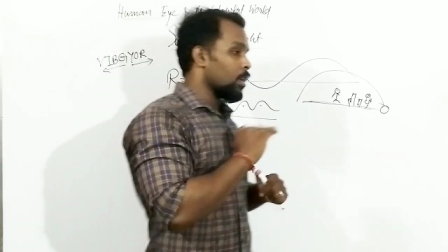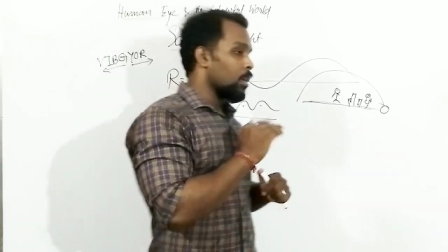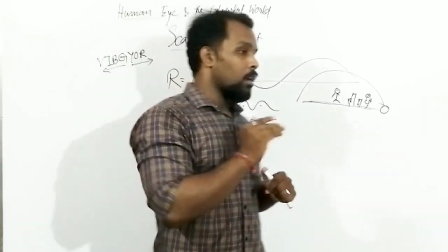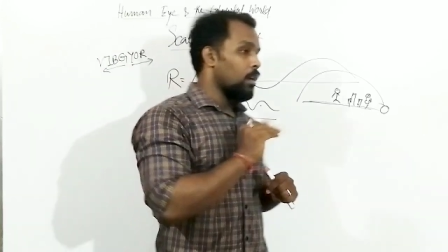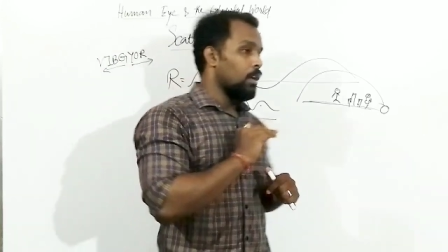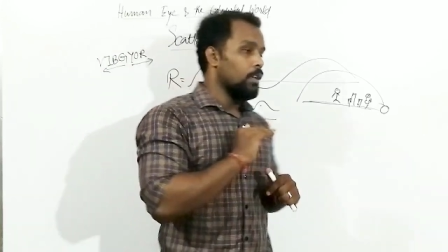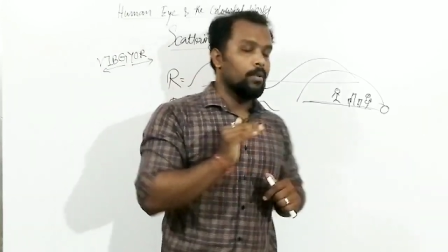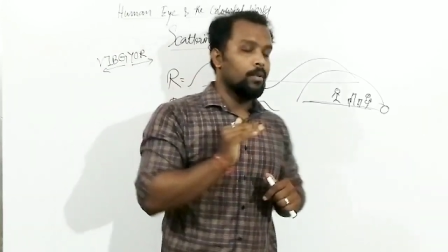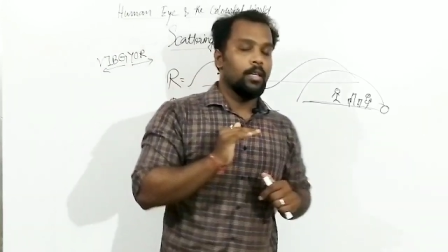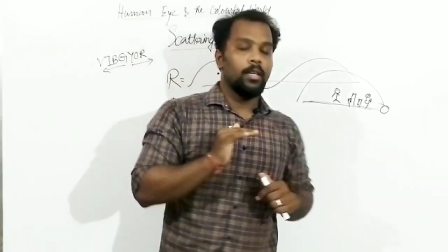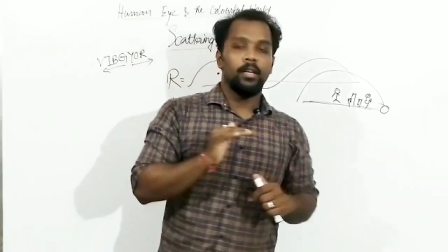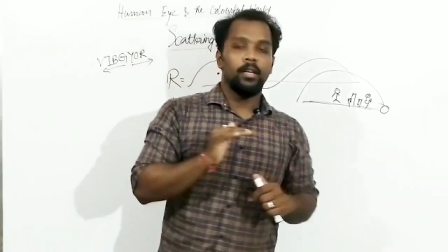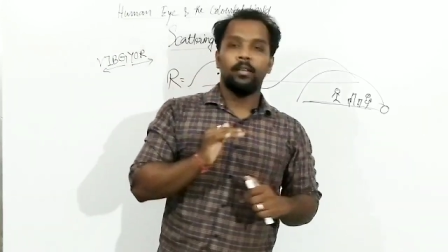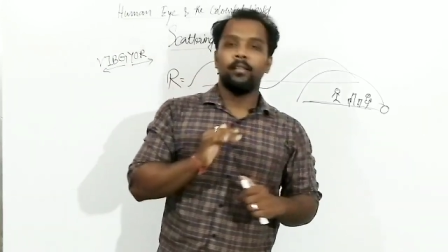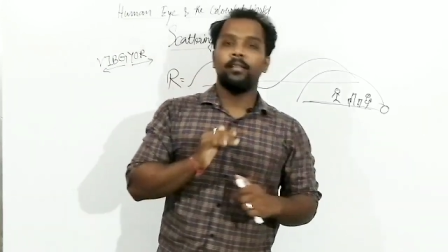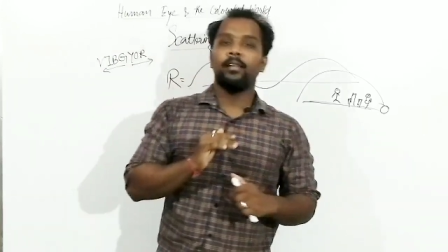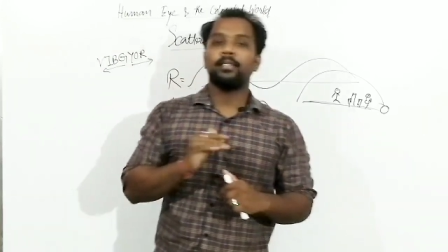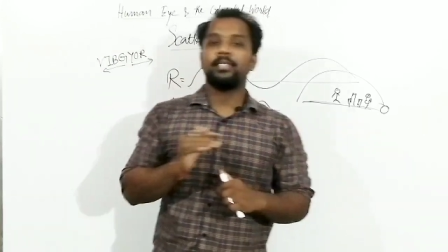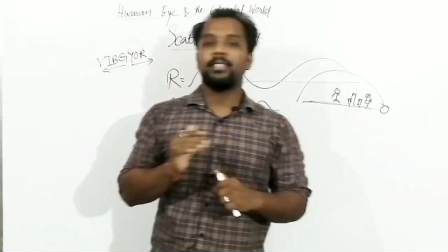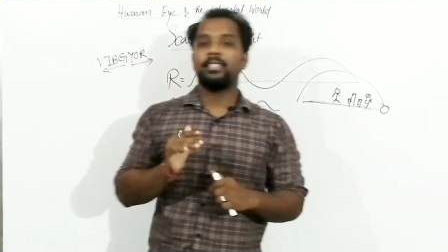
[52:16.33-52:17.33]
actually in
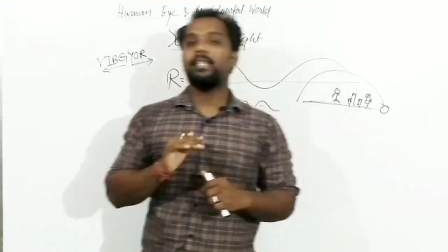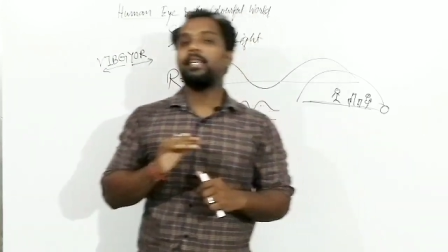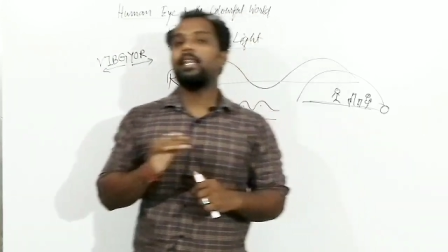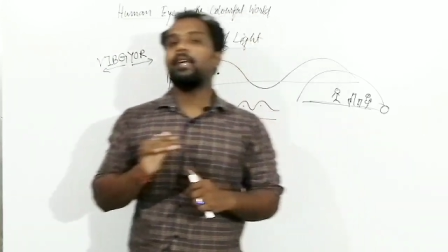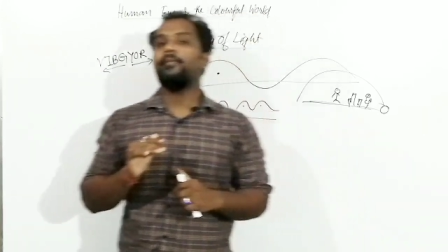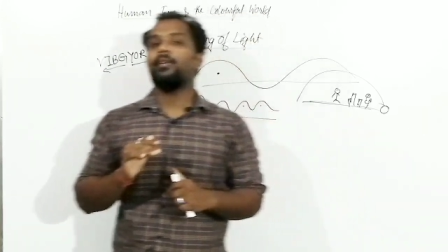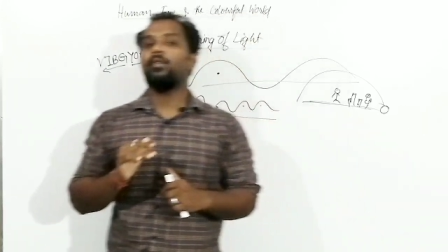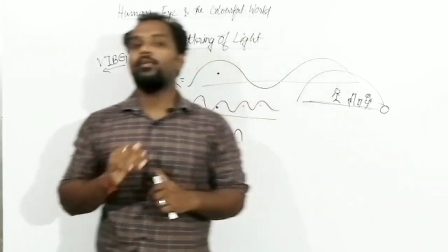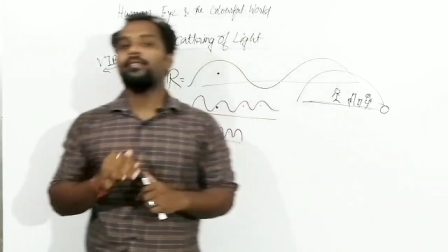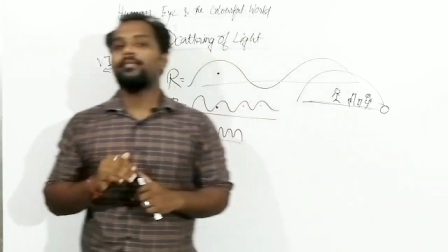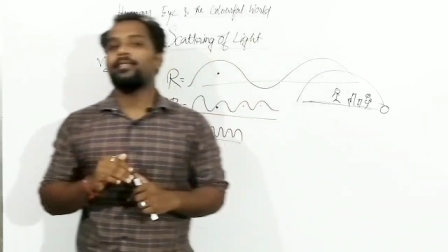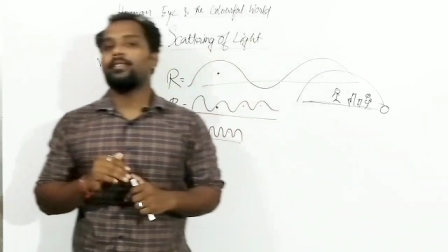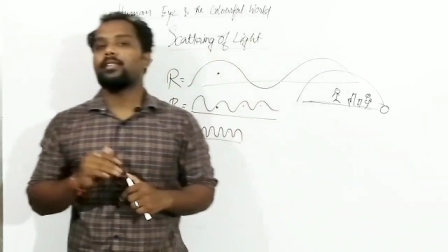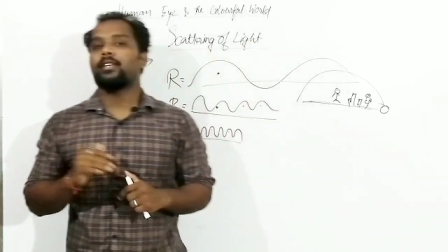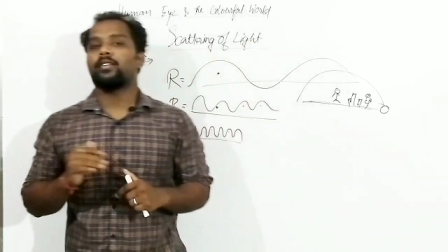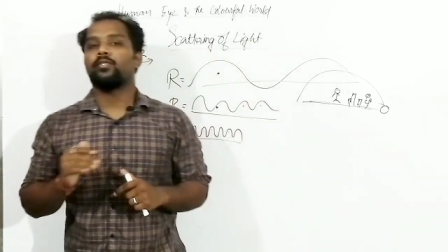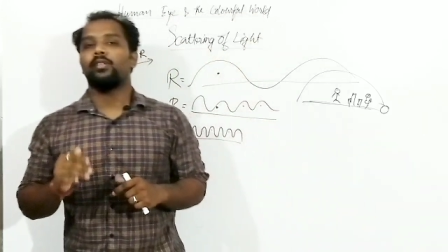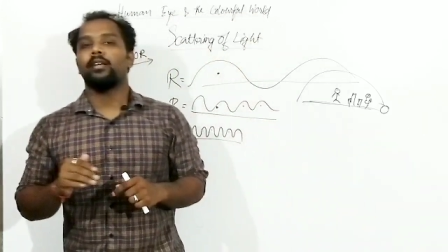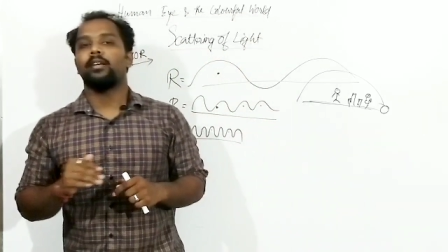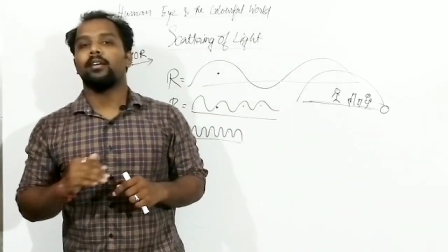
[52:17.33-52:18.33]
the sea level we just
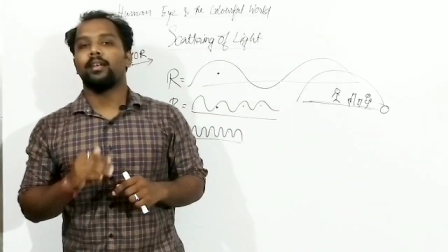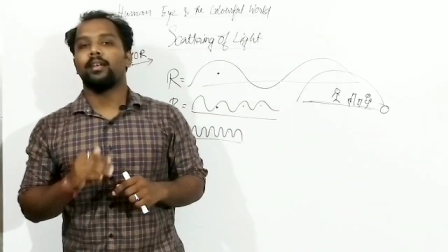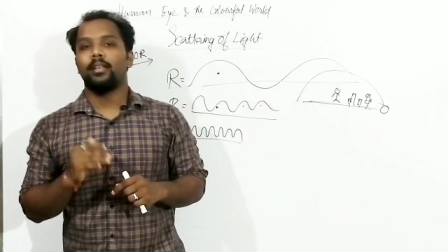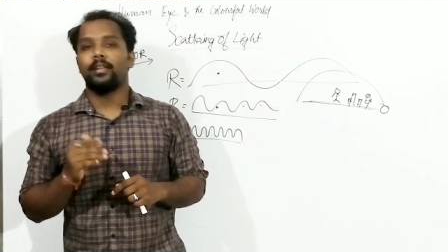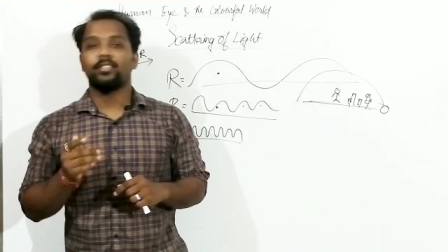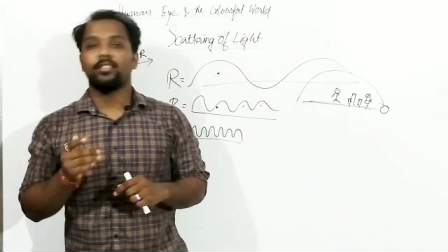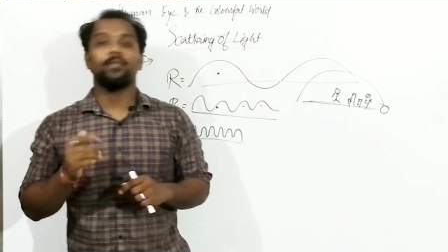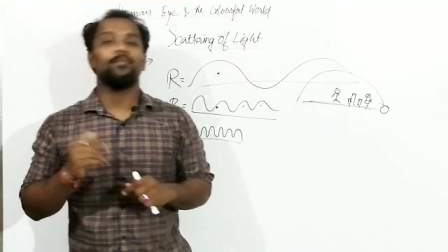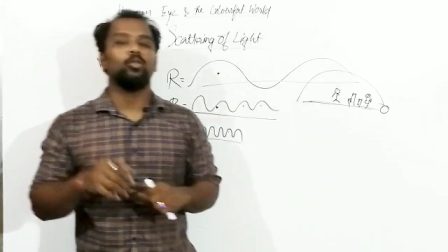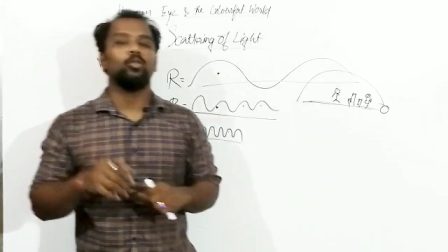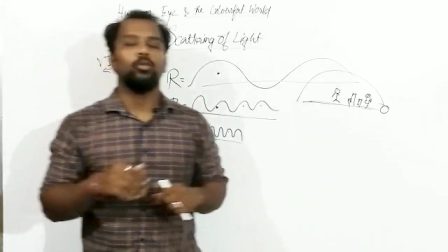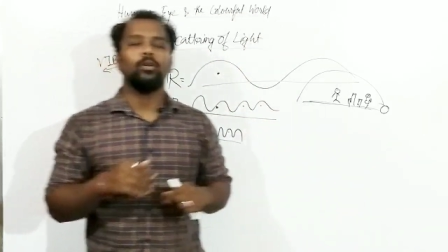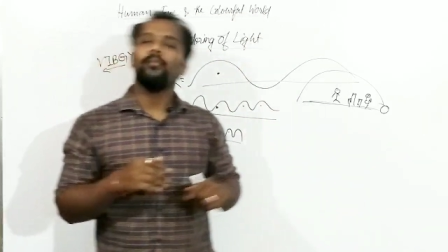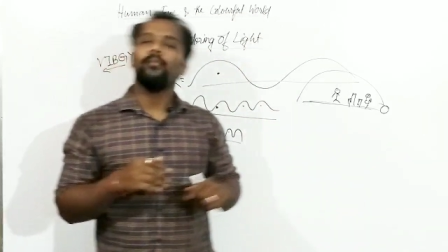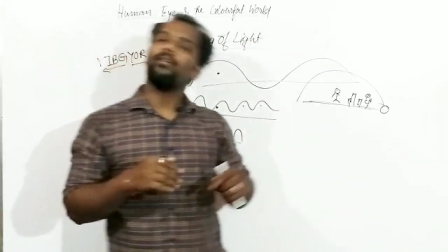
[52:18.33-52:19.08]
actually color as a blue?